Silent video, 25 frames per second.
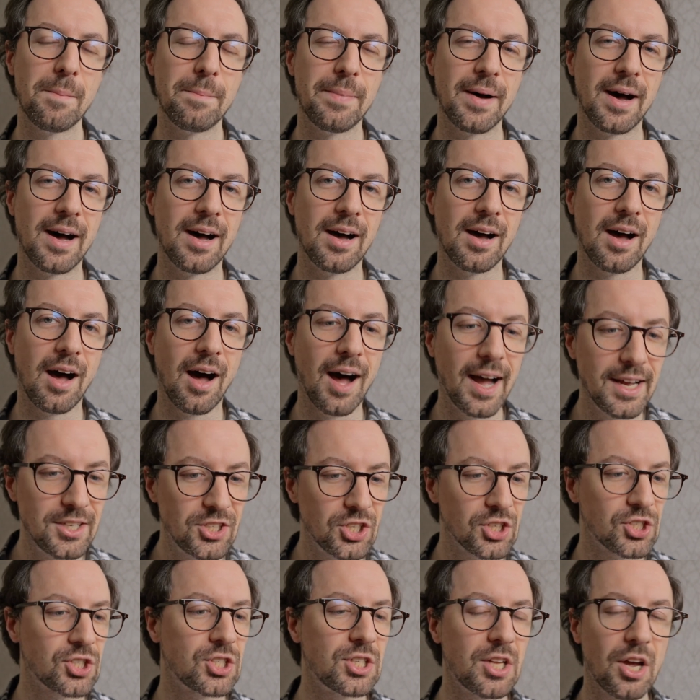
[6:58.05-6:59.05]
But I
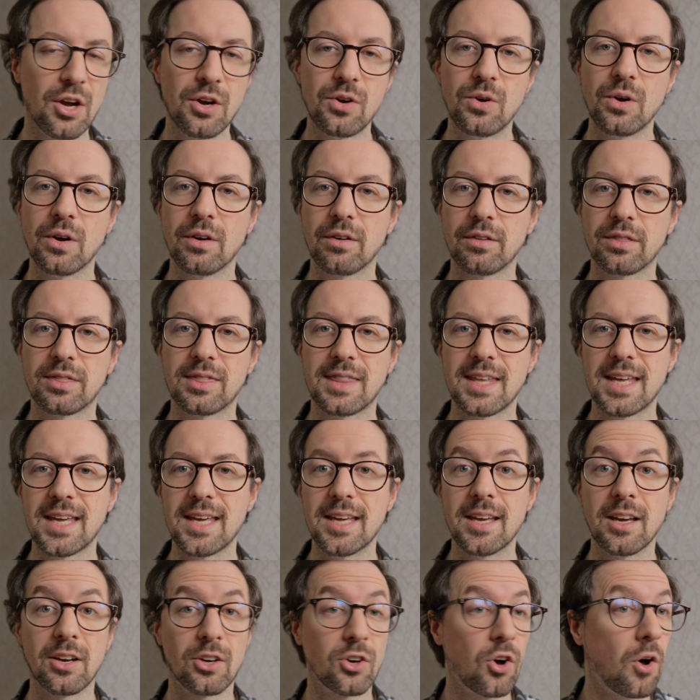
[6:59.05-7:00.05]
just know
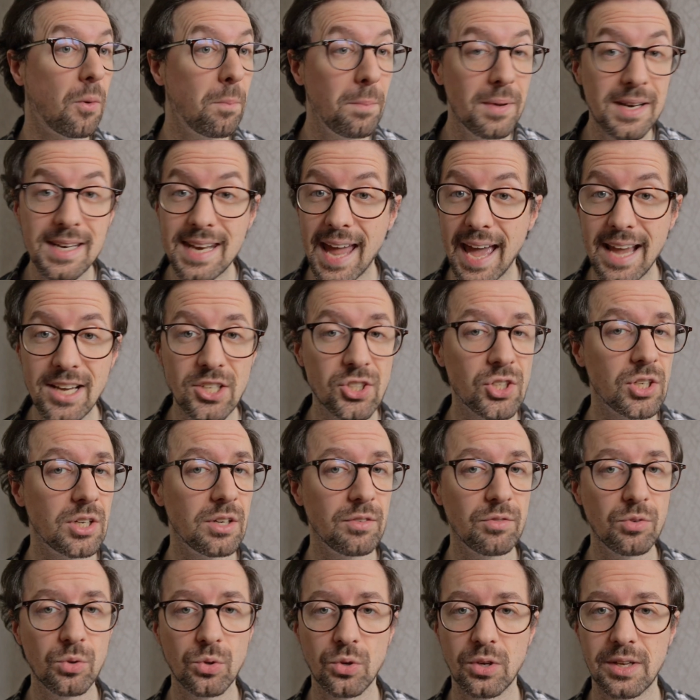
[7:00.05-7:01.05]
the combination
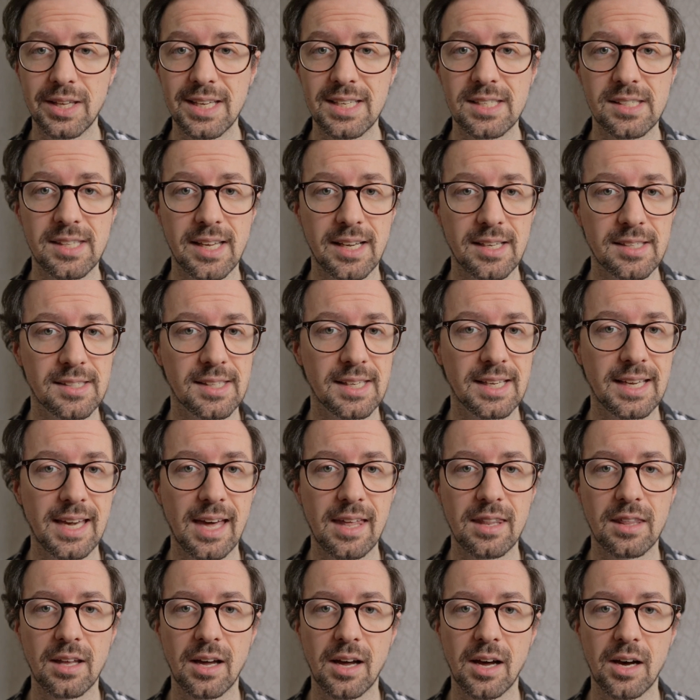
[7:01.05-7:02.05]
of all of these things
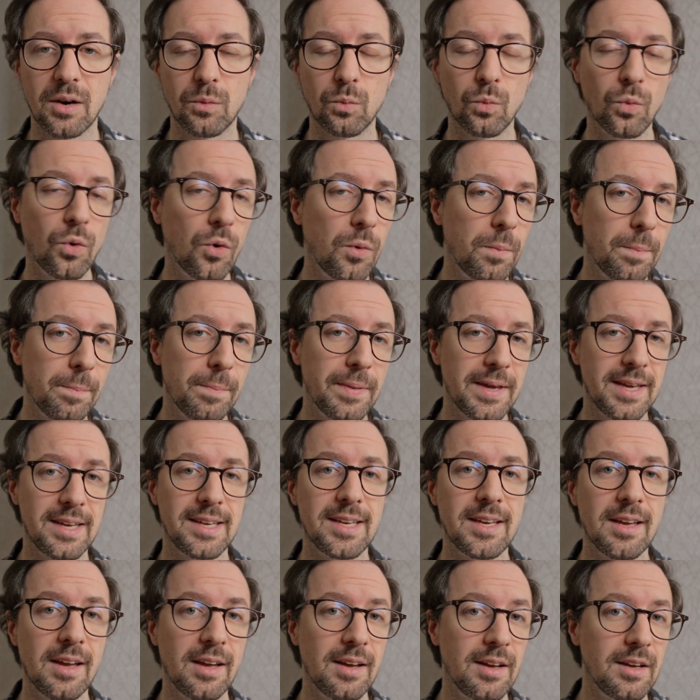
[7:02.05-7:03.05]
together will
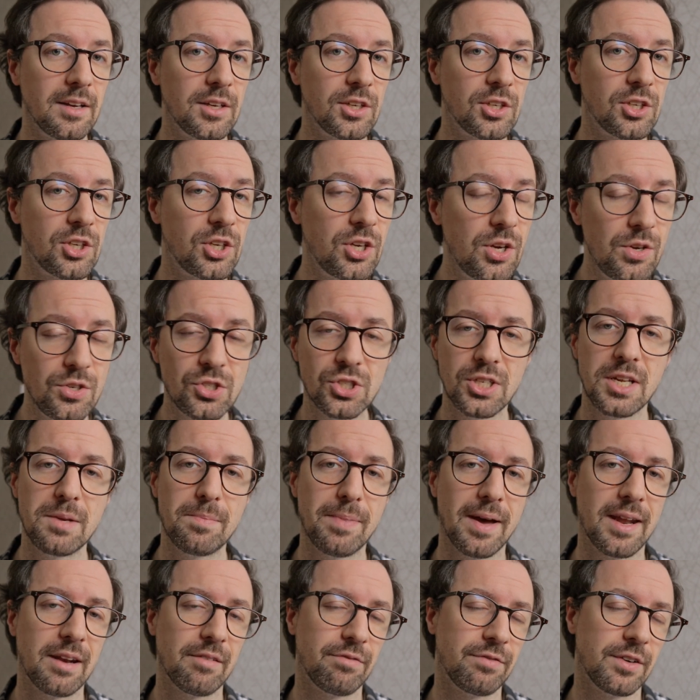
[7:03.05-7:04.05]
be hugely
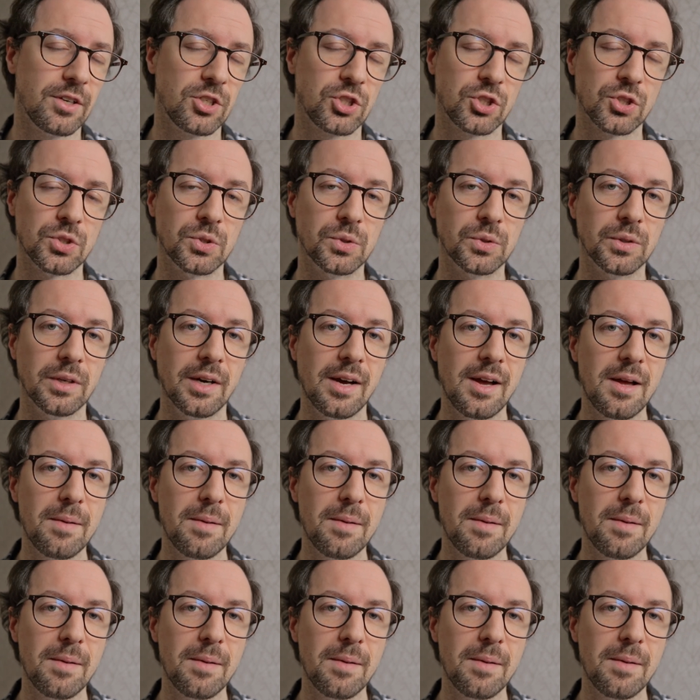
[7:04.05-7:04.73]
beneficial.